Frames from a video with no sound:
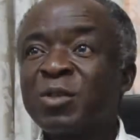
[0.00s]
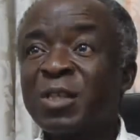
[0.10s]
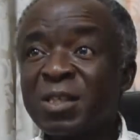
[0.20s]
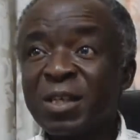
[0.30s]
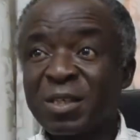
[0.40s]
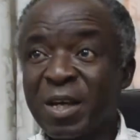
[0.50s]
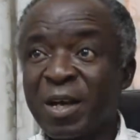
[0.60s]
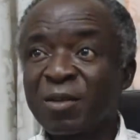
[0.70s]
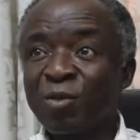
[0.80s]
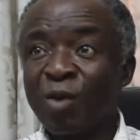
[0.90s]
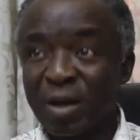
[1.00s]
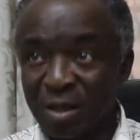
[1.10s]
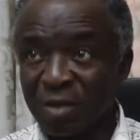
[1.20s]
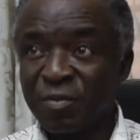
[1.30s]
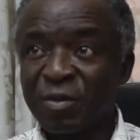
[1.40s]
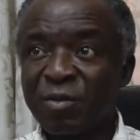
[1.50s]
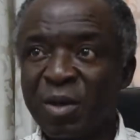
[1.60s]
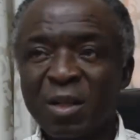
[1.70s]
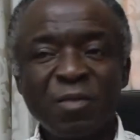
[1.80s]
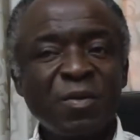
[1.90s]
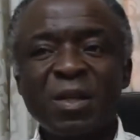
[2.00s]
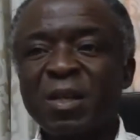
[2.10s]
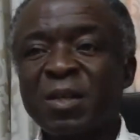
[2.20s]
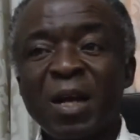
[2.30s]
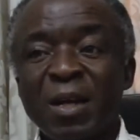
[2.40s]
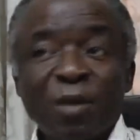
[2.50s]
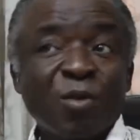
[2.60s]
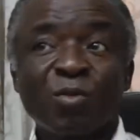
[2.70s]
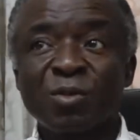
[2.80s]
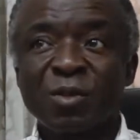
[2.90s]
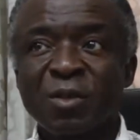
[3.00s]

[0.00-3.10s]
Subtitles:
teach a child or an individual, even an adult.